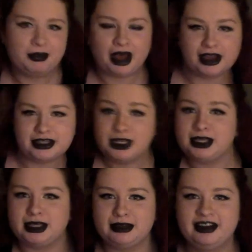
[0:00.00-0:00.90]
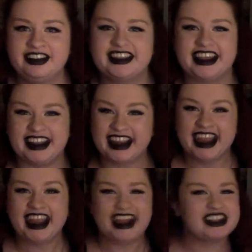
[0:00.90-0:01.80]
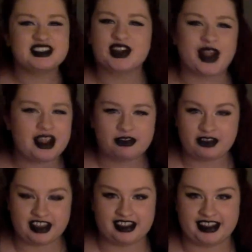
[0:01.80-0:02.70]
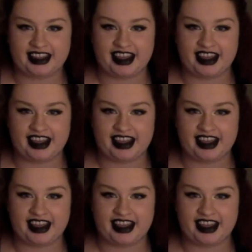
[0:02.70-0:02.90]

I did it. Like, it's a great feeling,